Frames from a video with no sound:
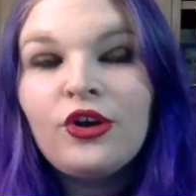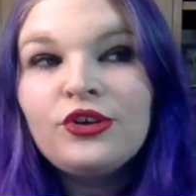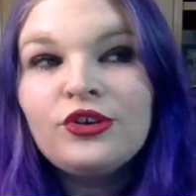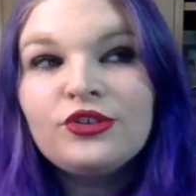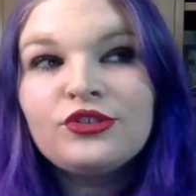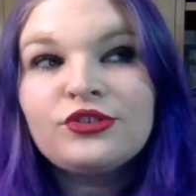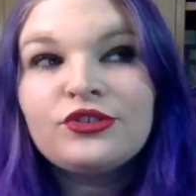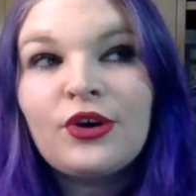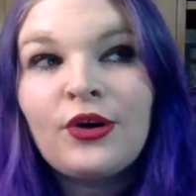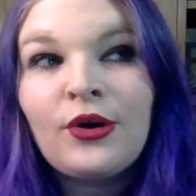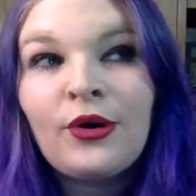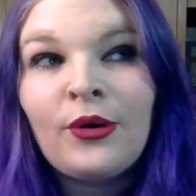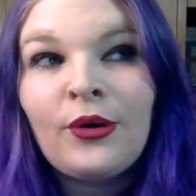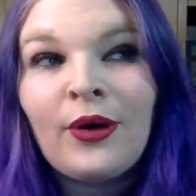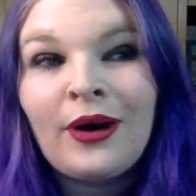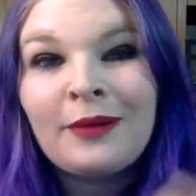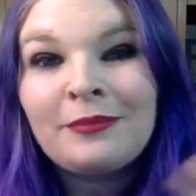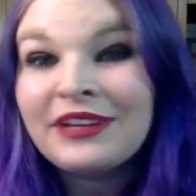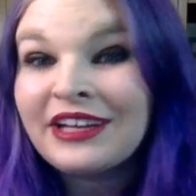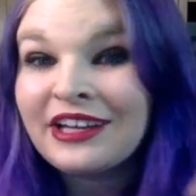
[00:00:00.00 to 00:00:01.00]
So
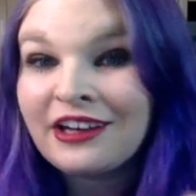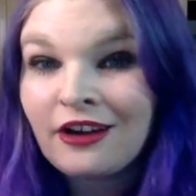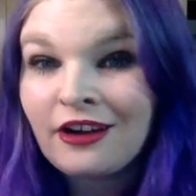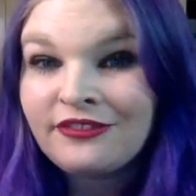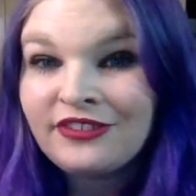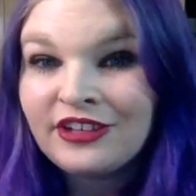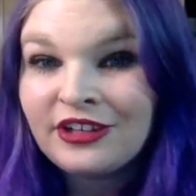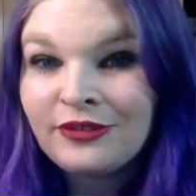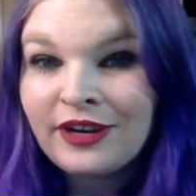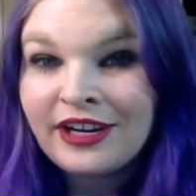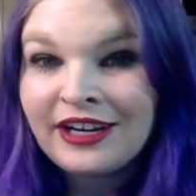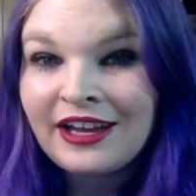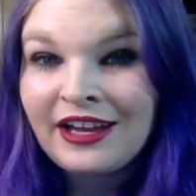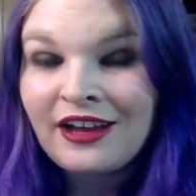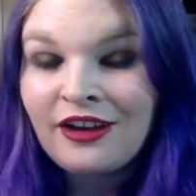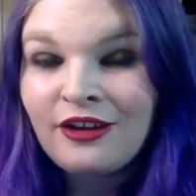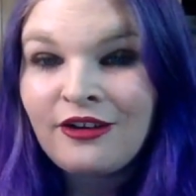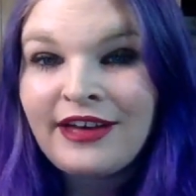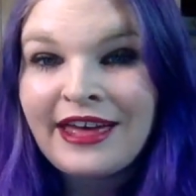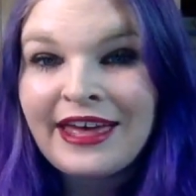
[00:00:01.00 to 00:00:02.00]
I'm going to get off here right
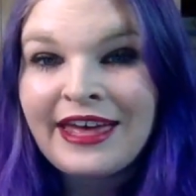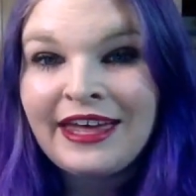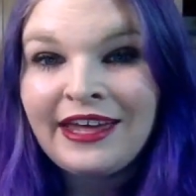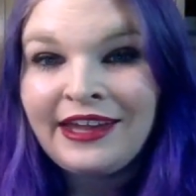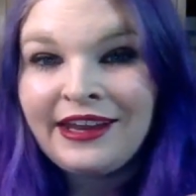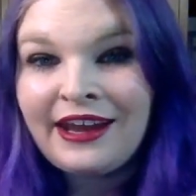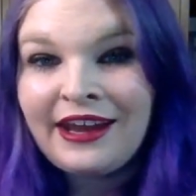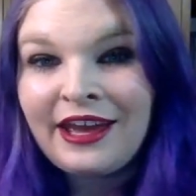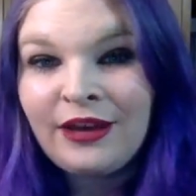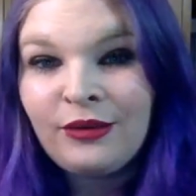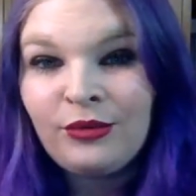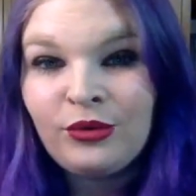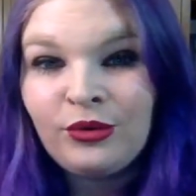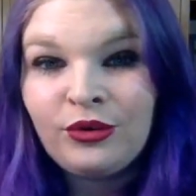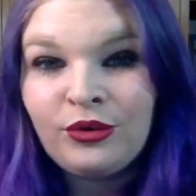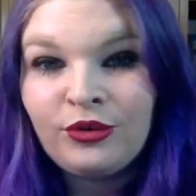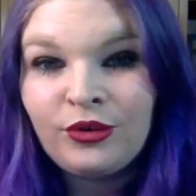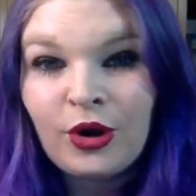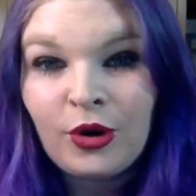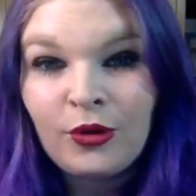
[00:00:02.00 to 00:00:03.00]
now, and I
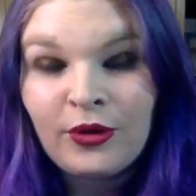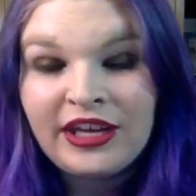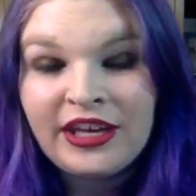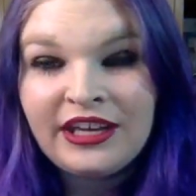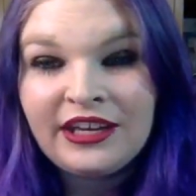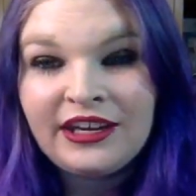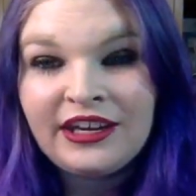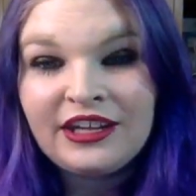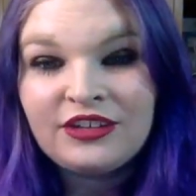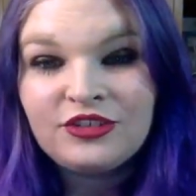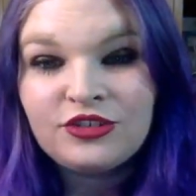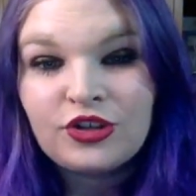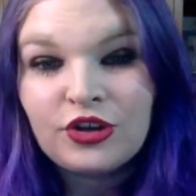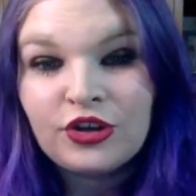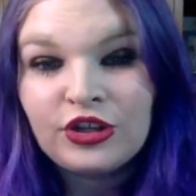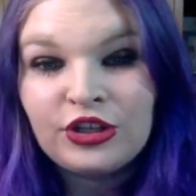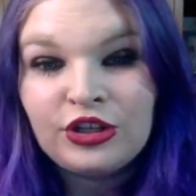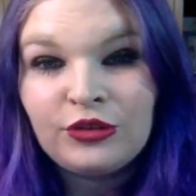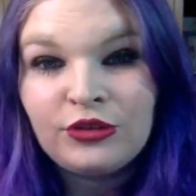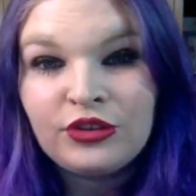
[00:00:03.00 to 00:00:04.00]
will go in and show
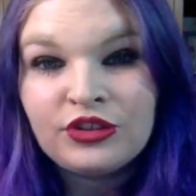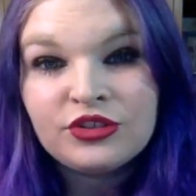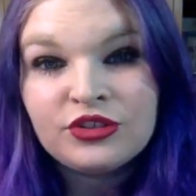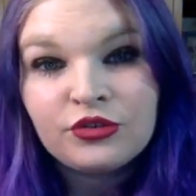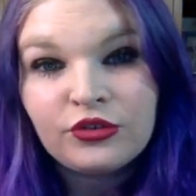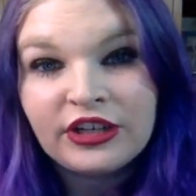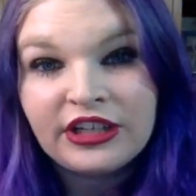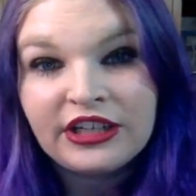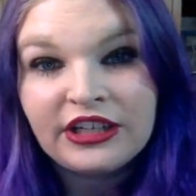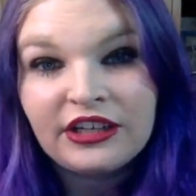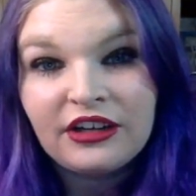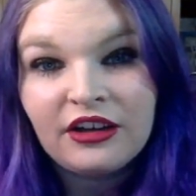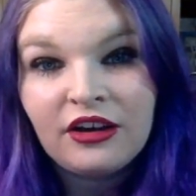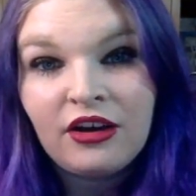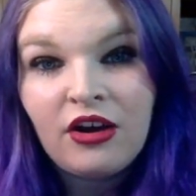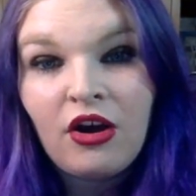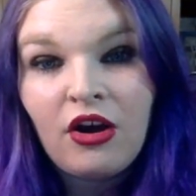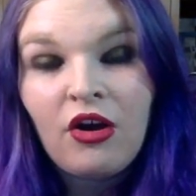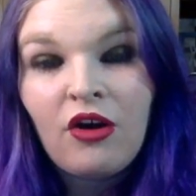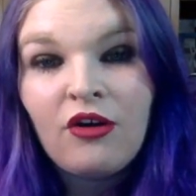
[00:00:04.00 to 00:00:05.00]
you the screen
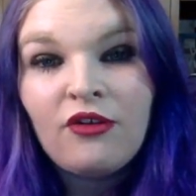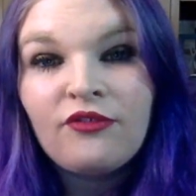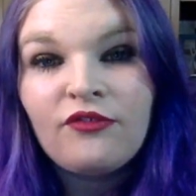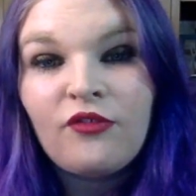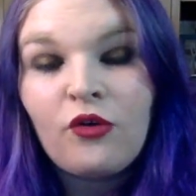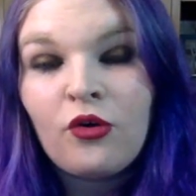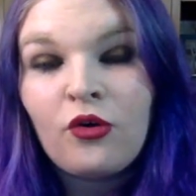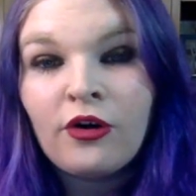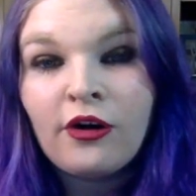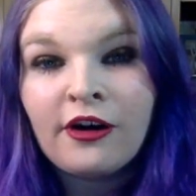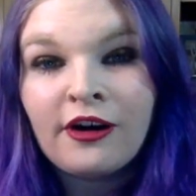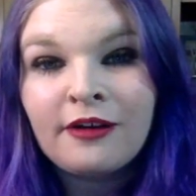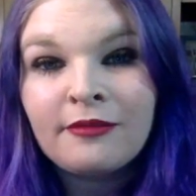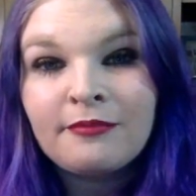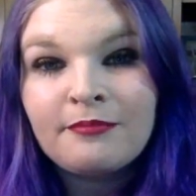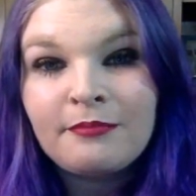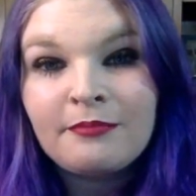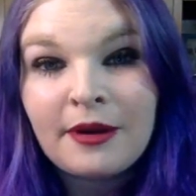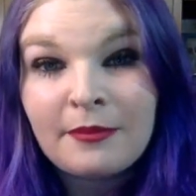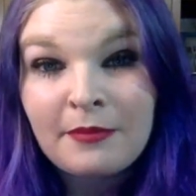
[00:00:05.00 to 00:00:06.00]
for
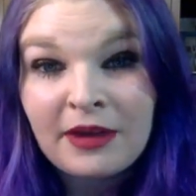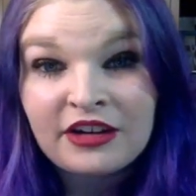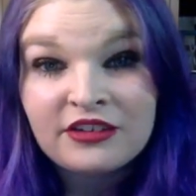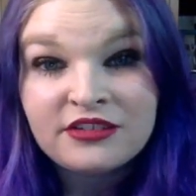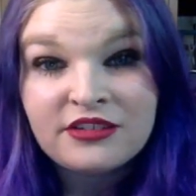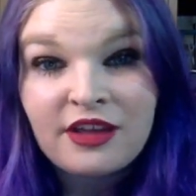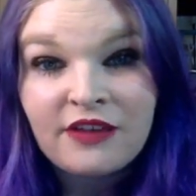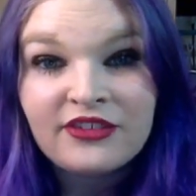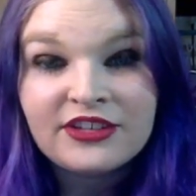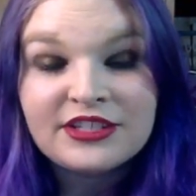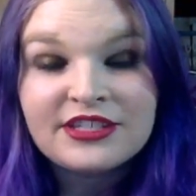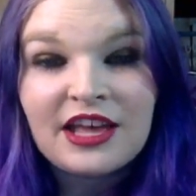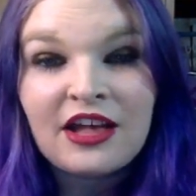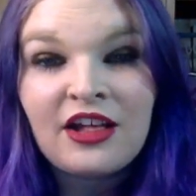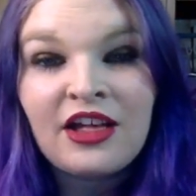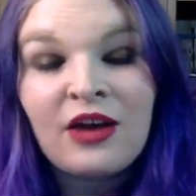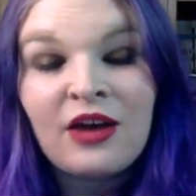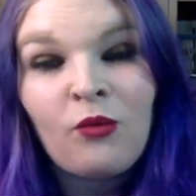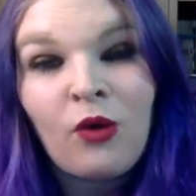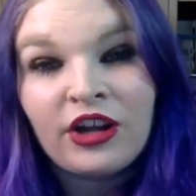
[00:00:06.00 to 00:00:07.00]
my Microsoft
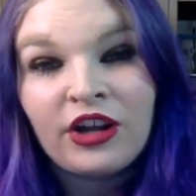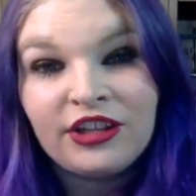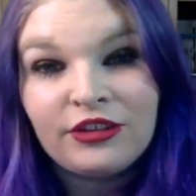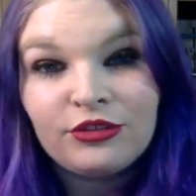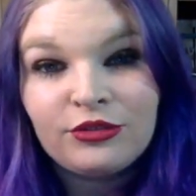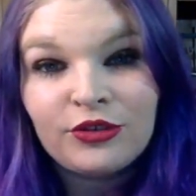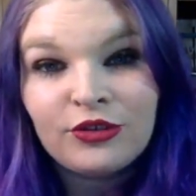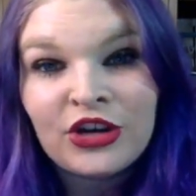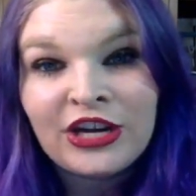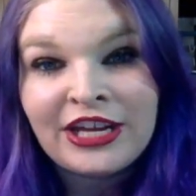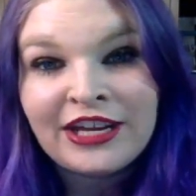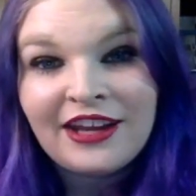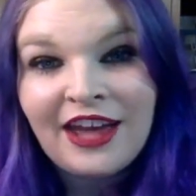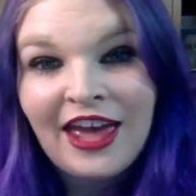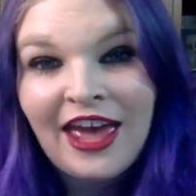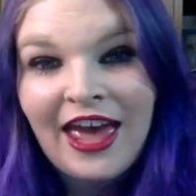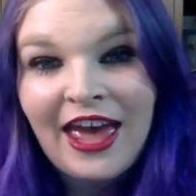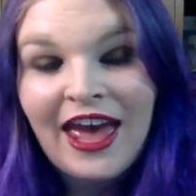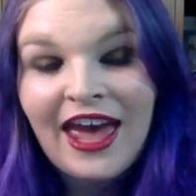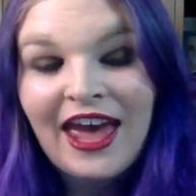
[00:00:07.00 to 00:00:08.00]
Excel and walk you through it.
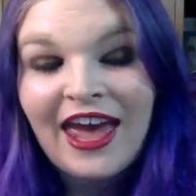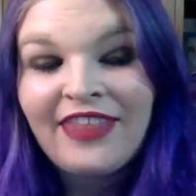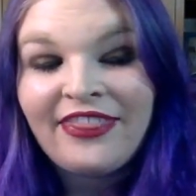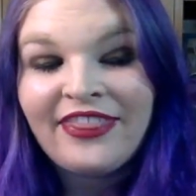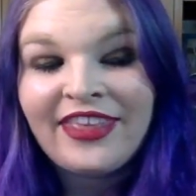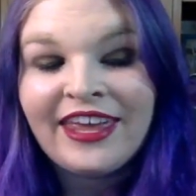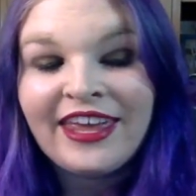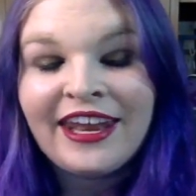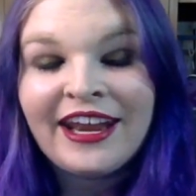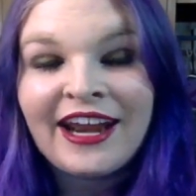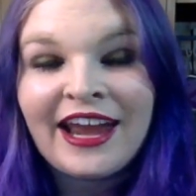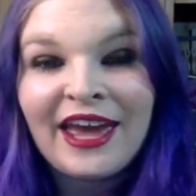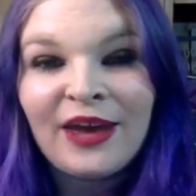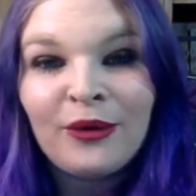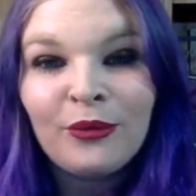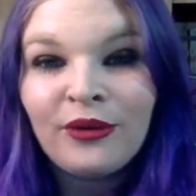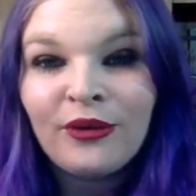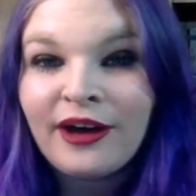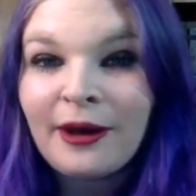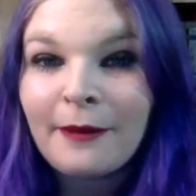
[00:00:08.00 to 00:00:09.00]
And then I
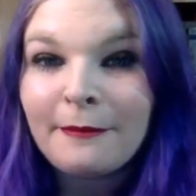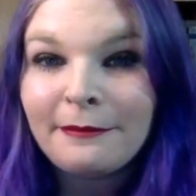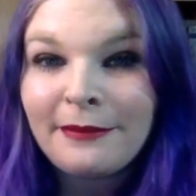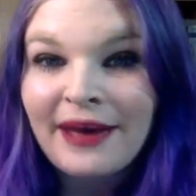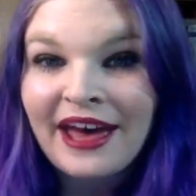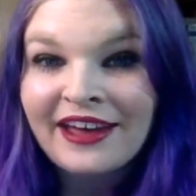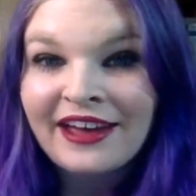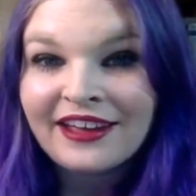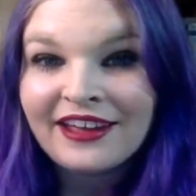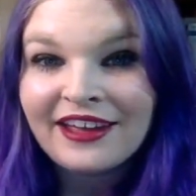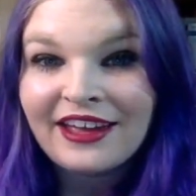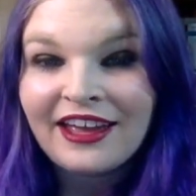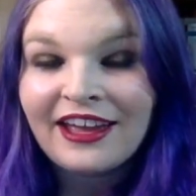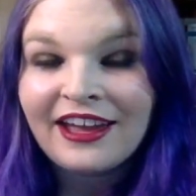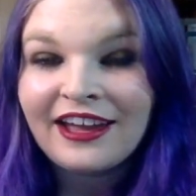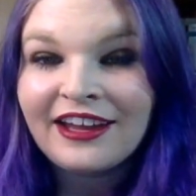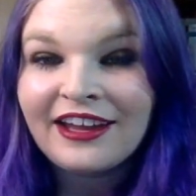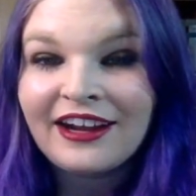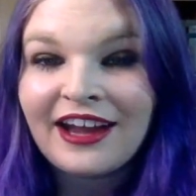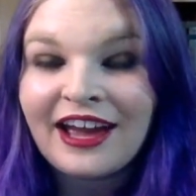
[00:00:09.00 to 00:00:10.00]
will come back
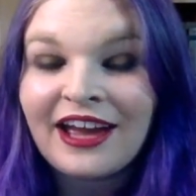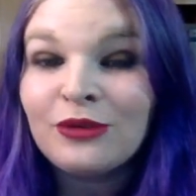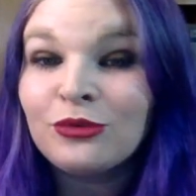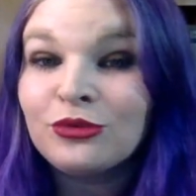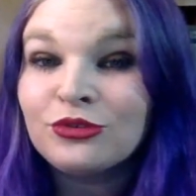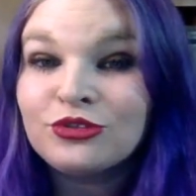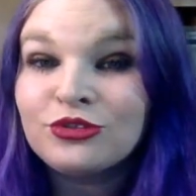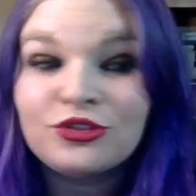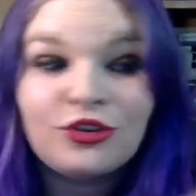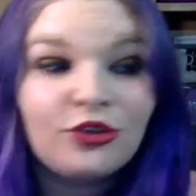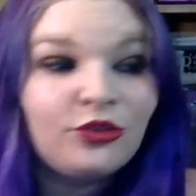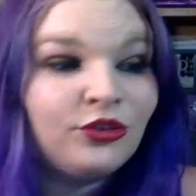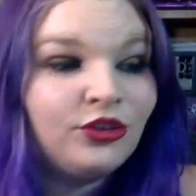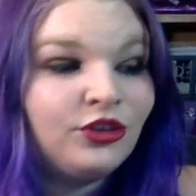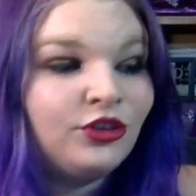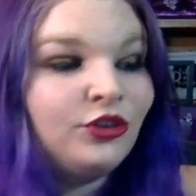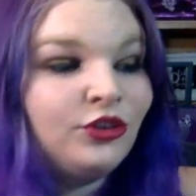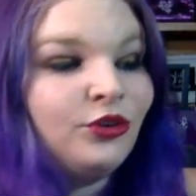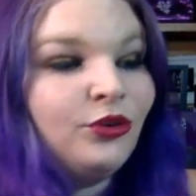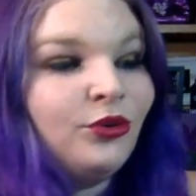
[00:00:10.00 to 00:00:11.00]
and I will show
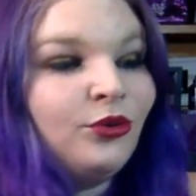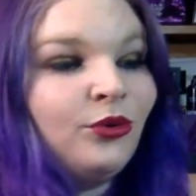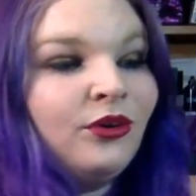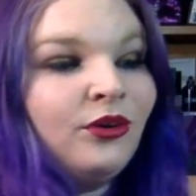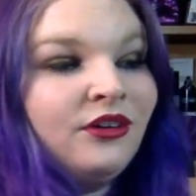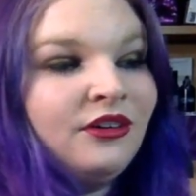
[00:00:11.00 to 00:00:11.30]
you